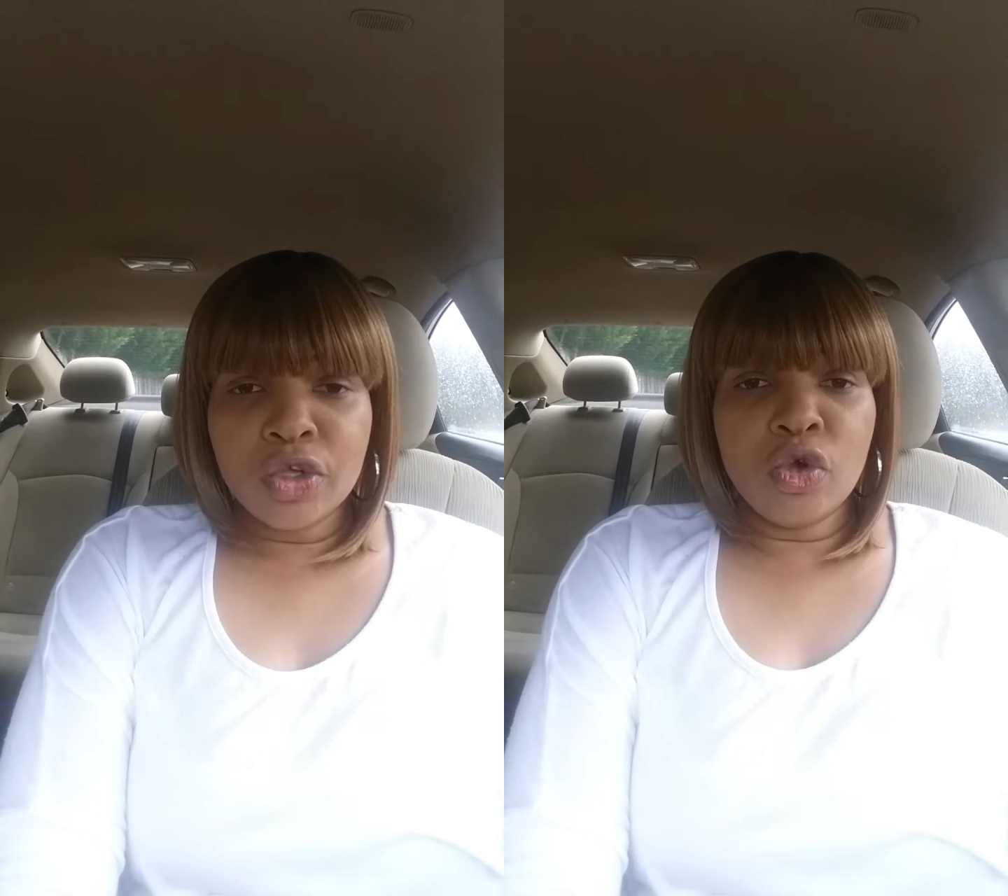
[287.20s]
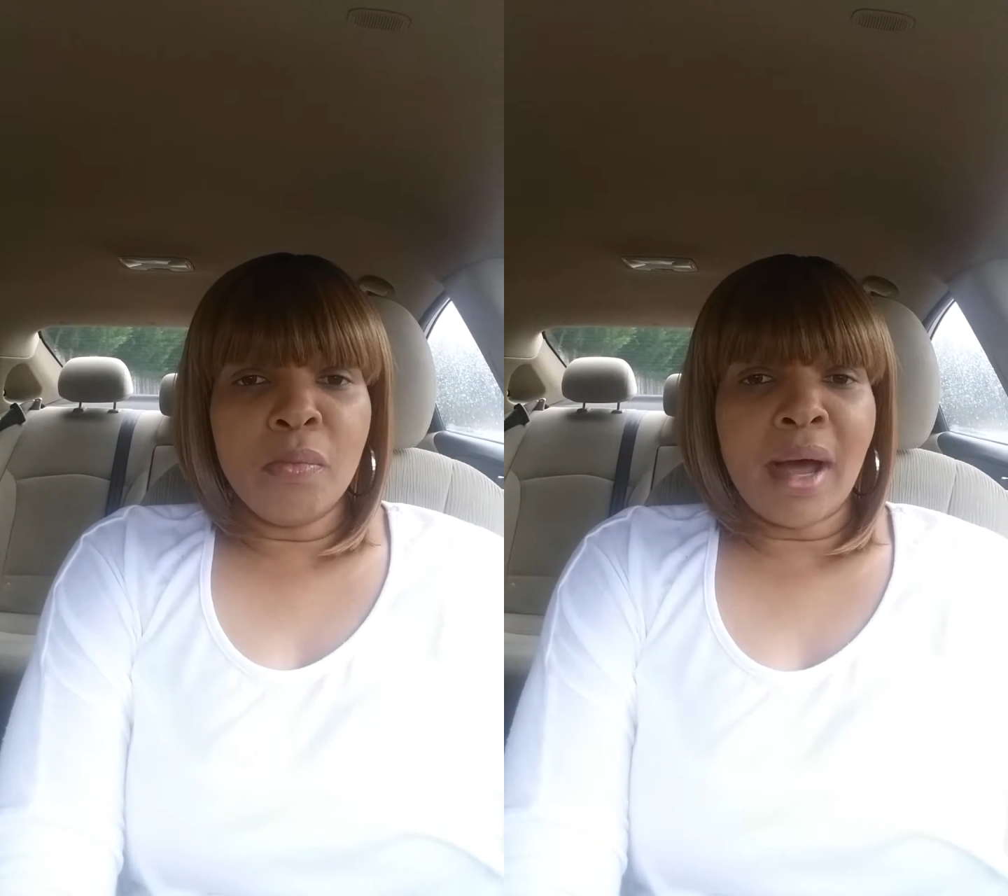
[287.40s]

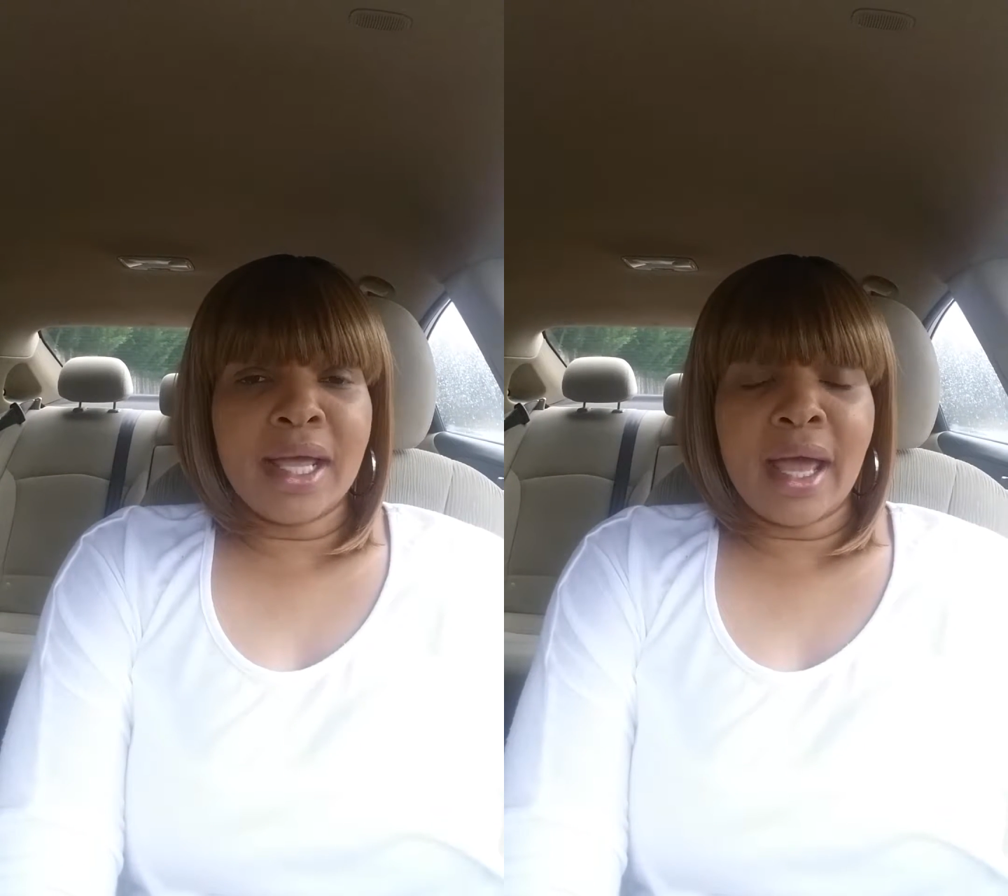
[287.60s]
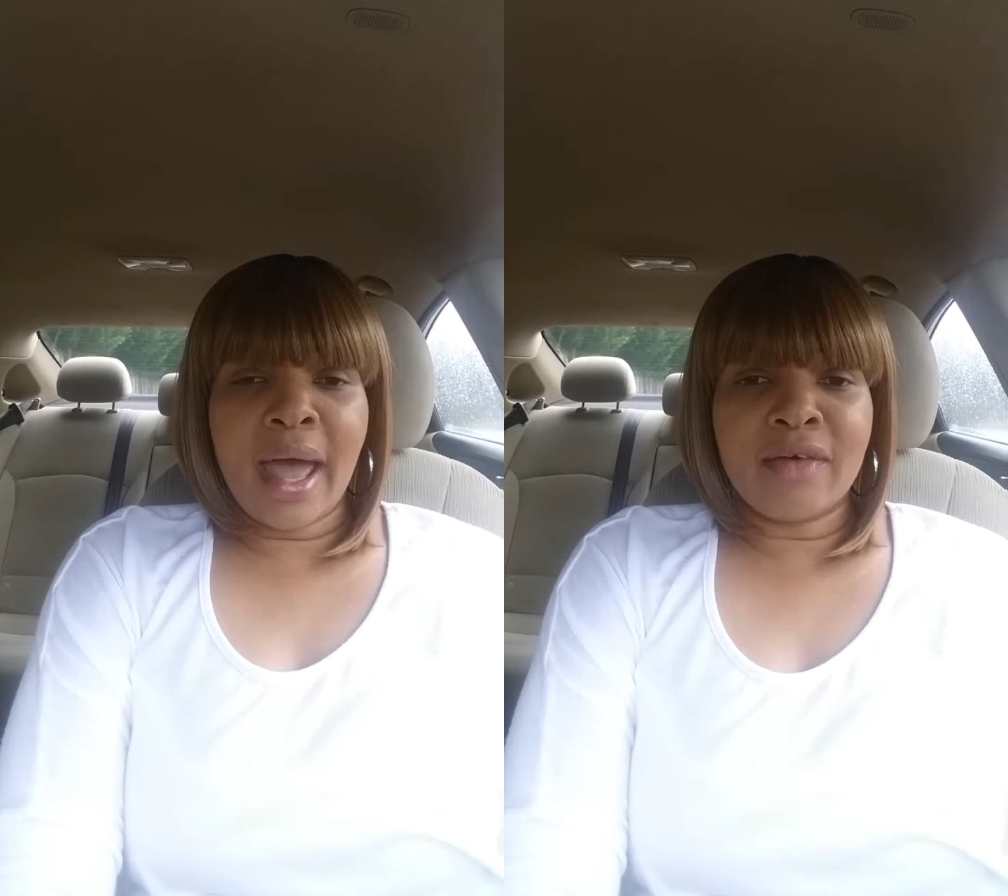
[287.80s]
You
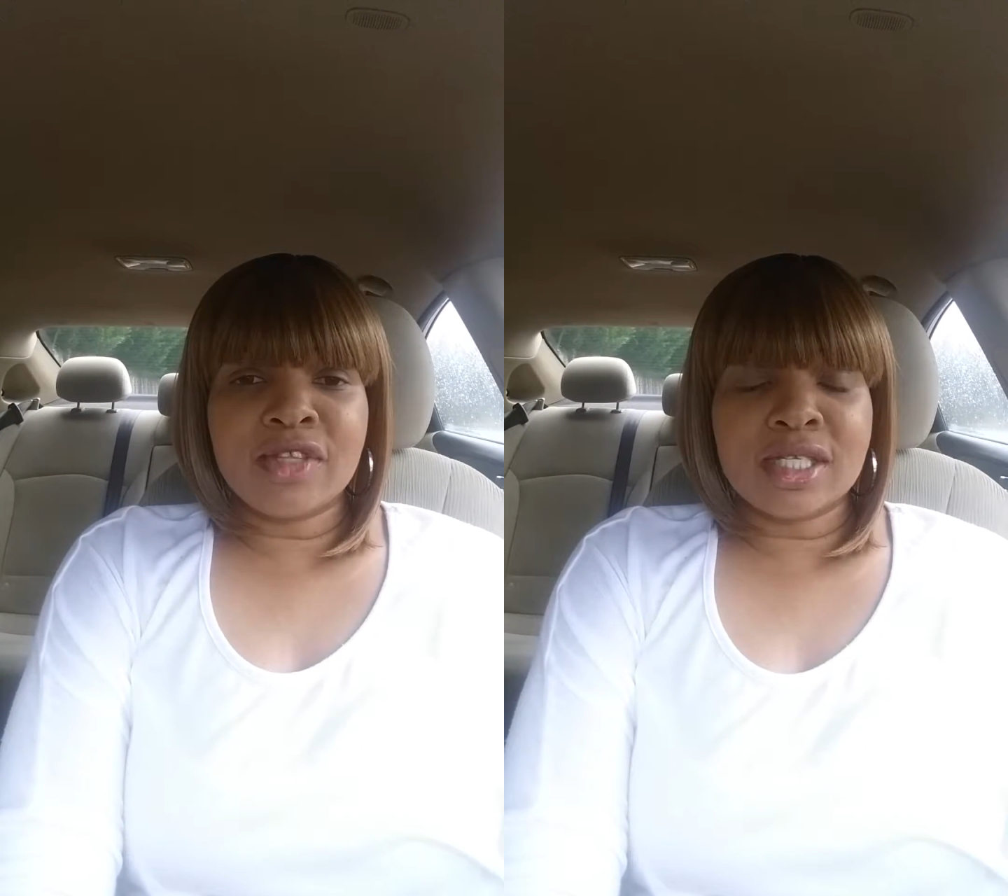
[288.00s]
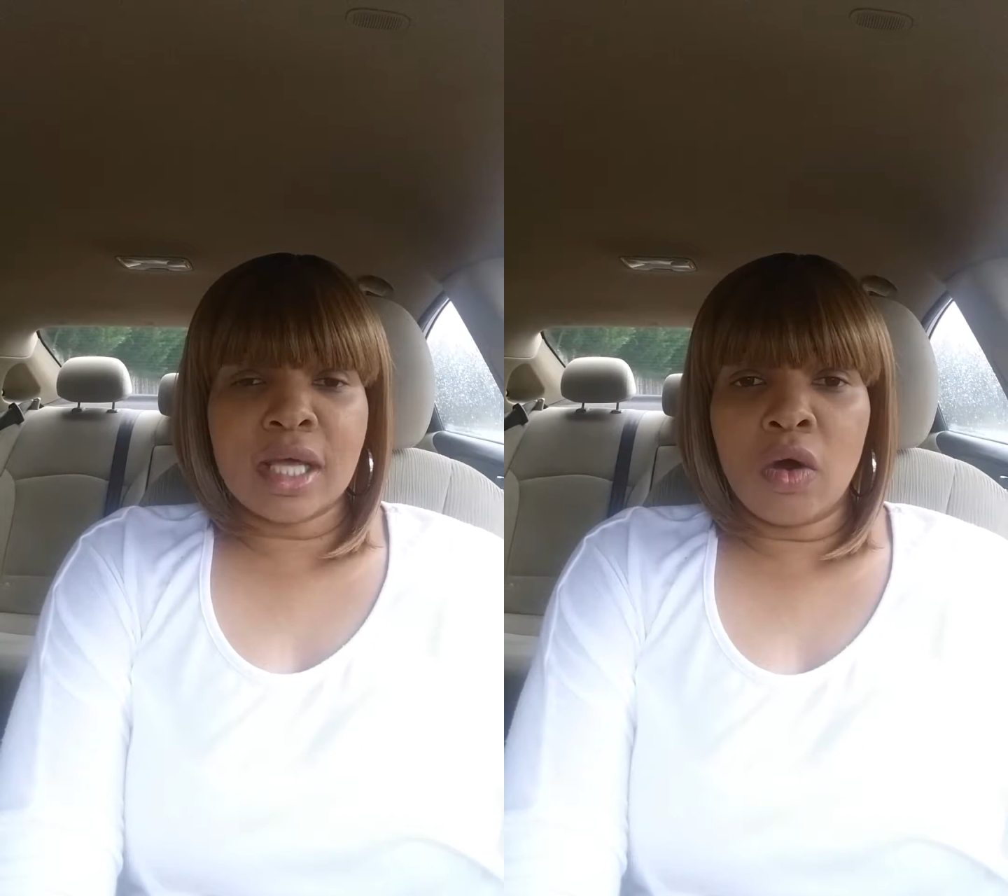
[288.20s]
might have
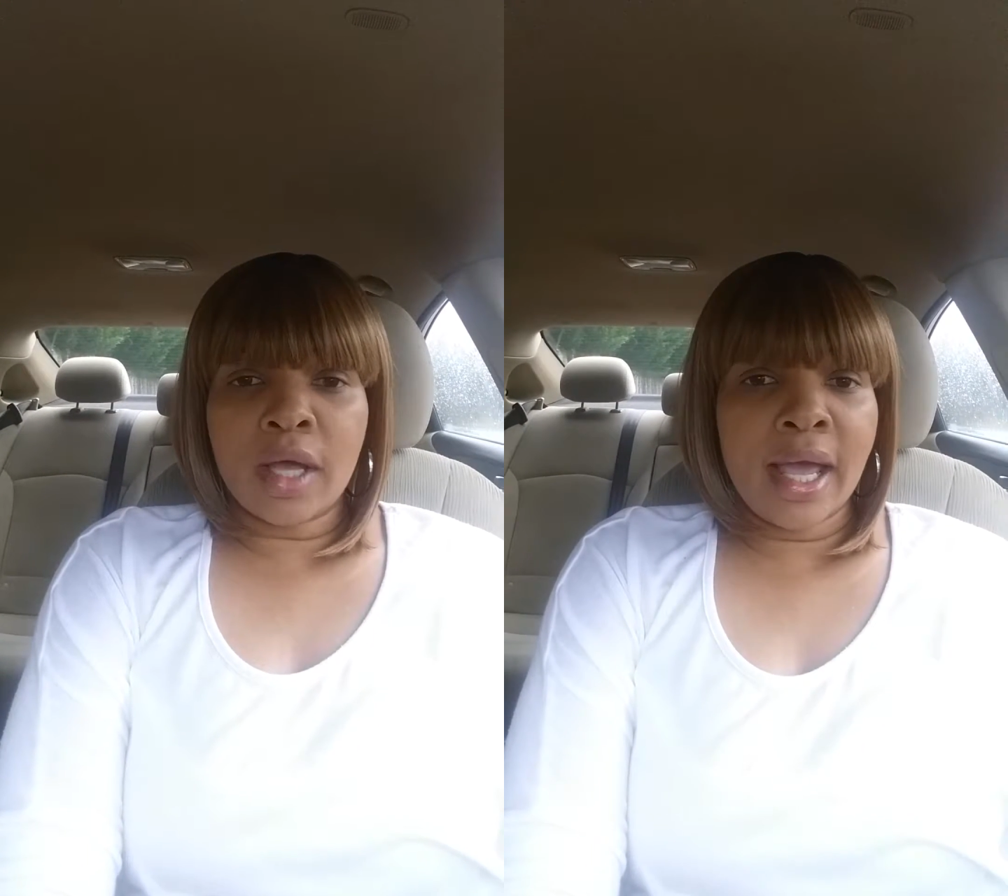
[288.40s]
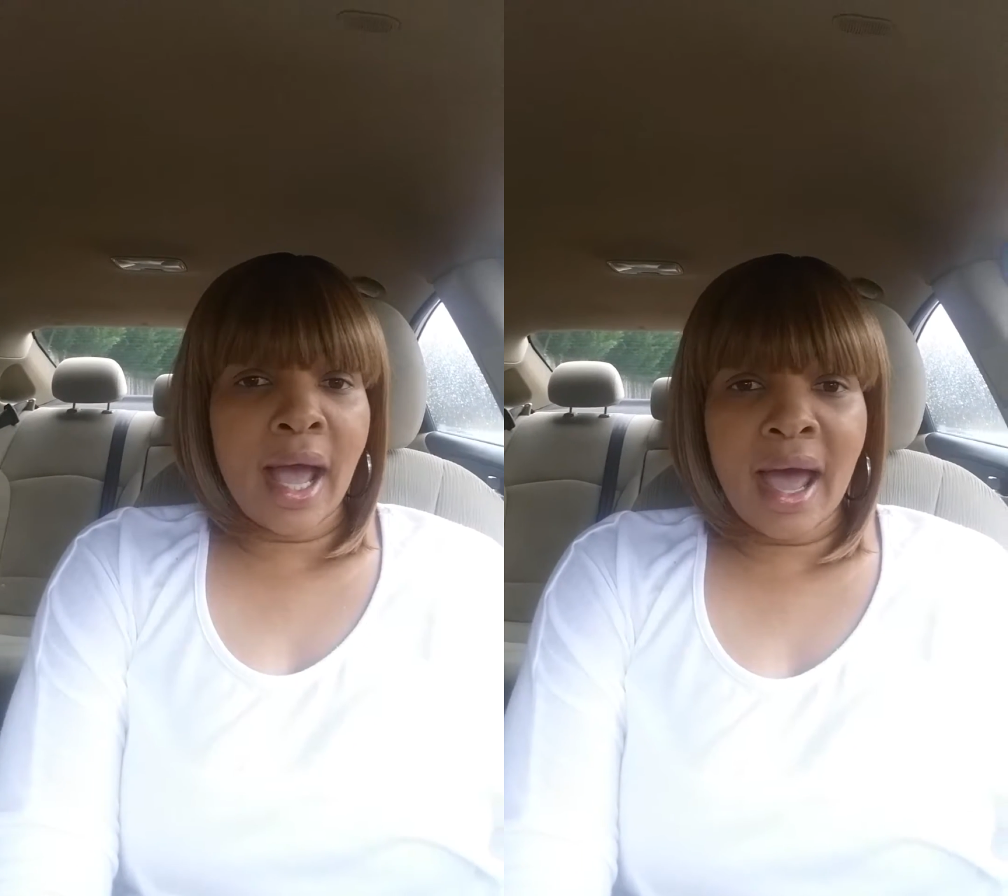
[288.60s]
to say, okay,